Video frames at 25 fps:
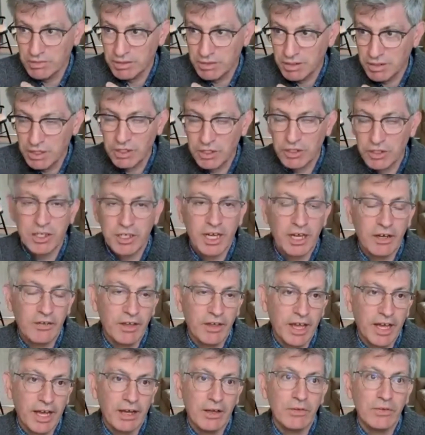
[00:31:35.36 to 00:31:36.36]
clear it out
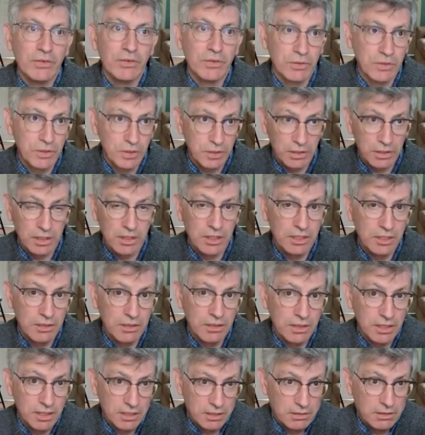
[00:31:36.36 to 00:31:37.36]
of the house or to
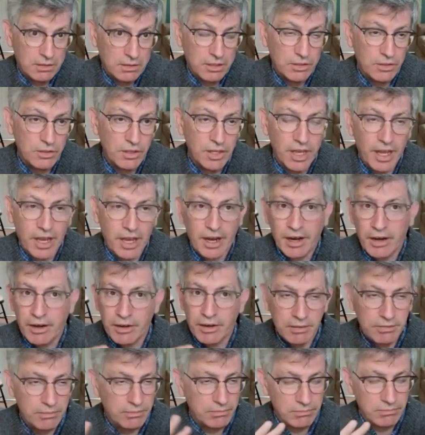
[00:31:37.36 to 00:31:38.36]
clear the
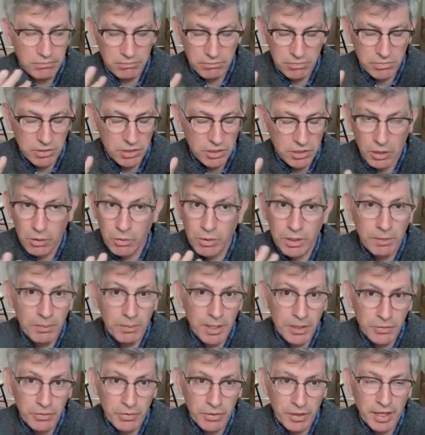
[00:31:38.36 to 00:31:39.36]
air, and you don't want to
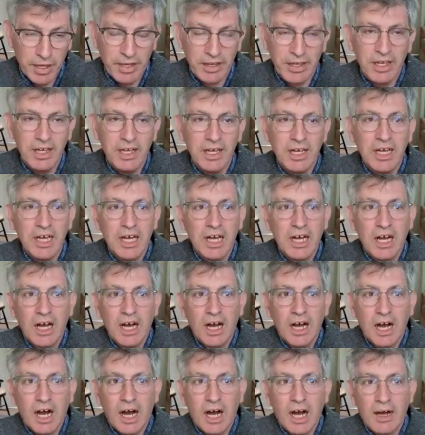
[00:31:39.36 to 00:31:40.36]
mess with that.
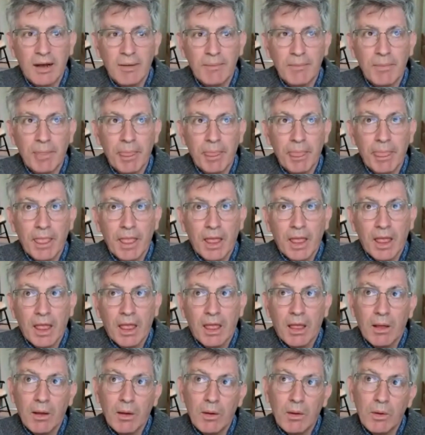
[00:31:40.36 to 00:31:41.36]
Um,
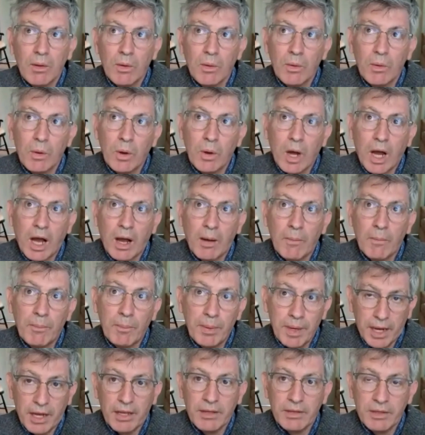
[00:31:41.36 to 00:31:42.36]

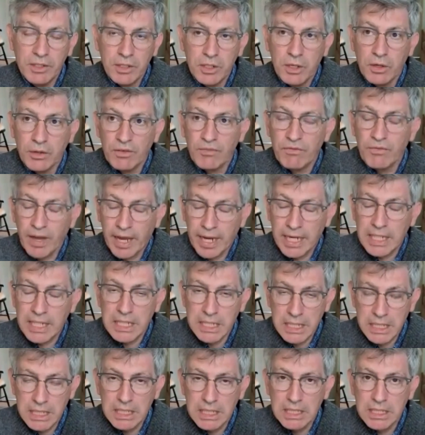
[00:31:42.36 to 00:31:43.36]
but the fact
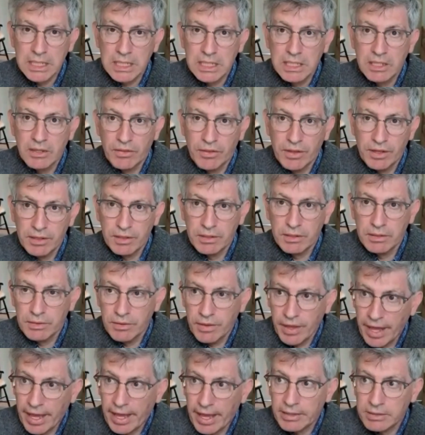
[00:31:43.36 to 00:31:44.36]
is
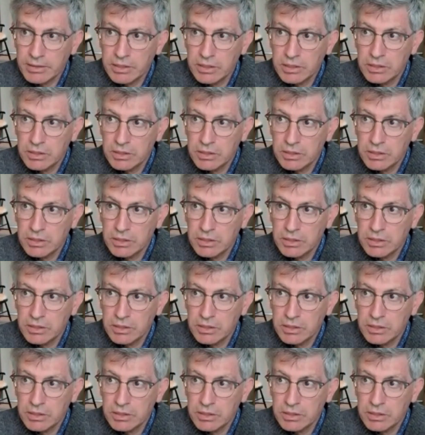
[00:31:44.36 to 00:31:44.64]
that